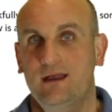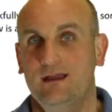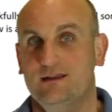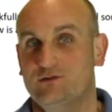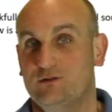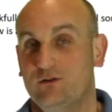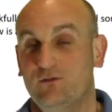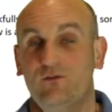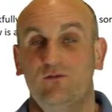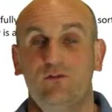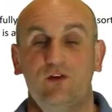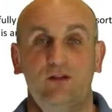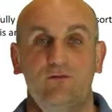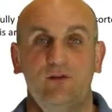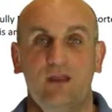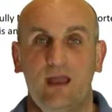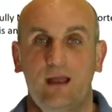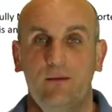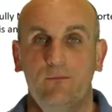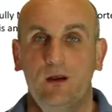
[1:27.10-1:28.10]
sort of in front of
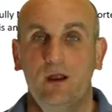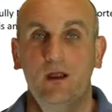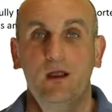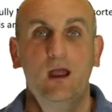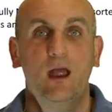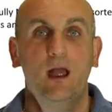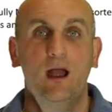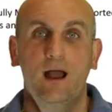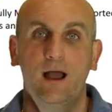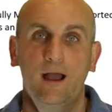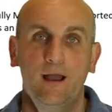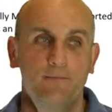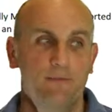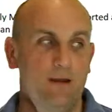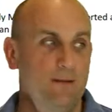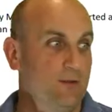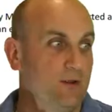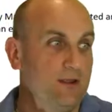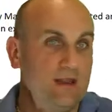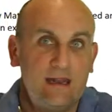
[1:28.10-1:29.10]
a camera.
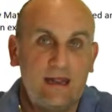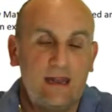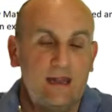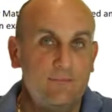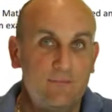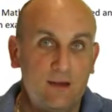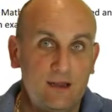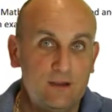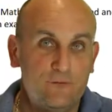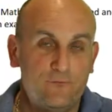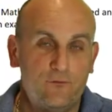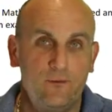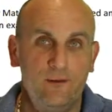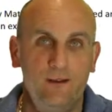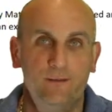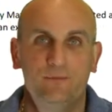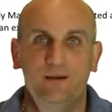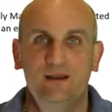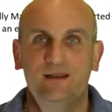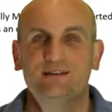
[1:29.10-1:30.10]
I'm not getting any money from
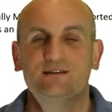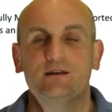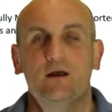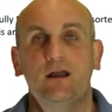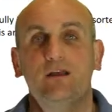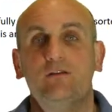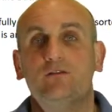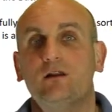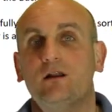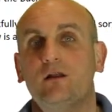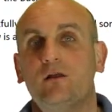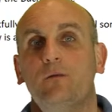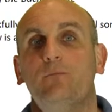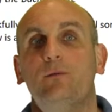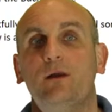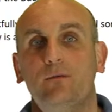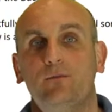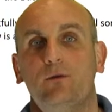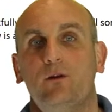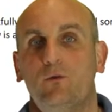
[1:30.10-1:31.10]
it, but it's nice to know that
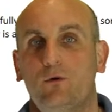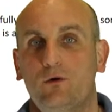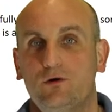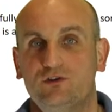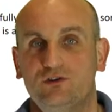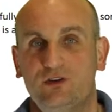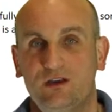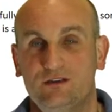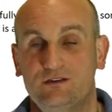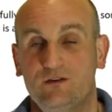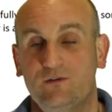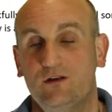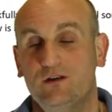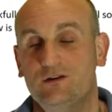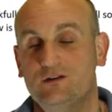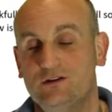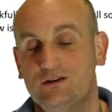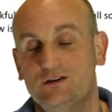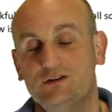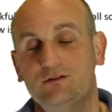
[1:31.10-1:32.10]
people are watching. So if you
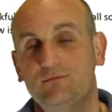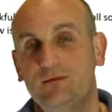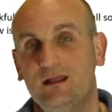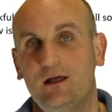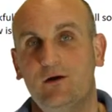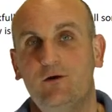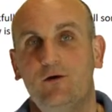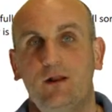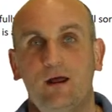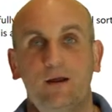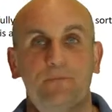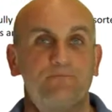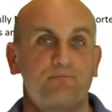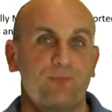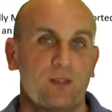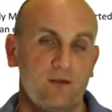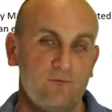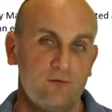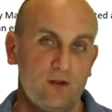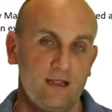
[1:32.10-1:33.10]
can just do me that honor
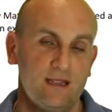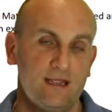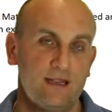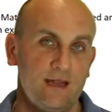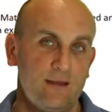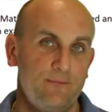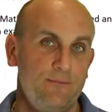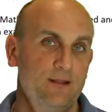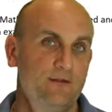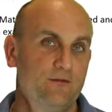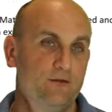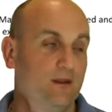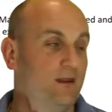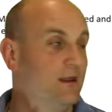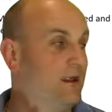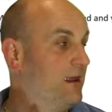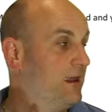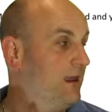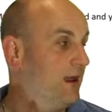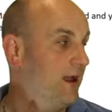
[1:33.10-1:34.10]
of clicking that button,
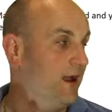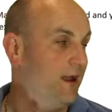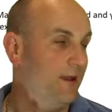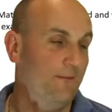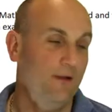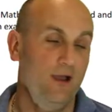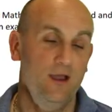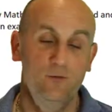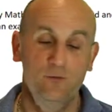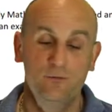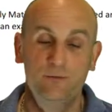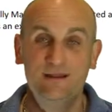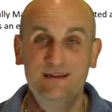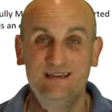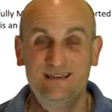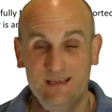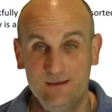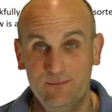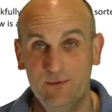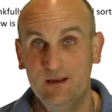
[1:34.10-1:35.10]
I would be
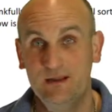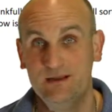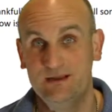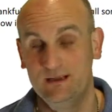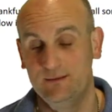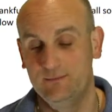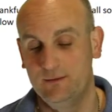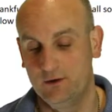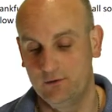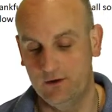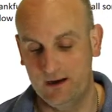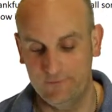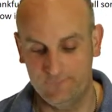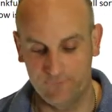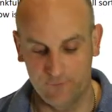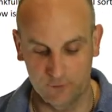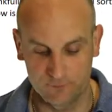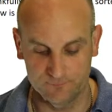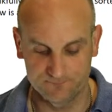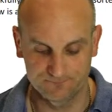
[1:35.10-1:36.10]
deeply, deeply
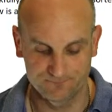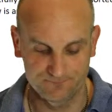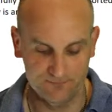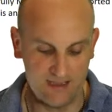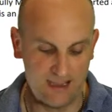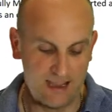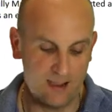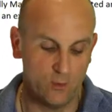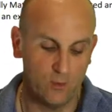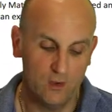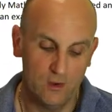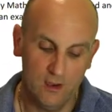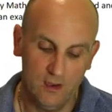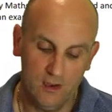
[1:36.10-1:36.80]
grateful. Now,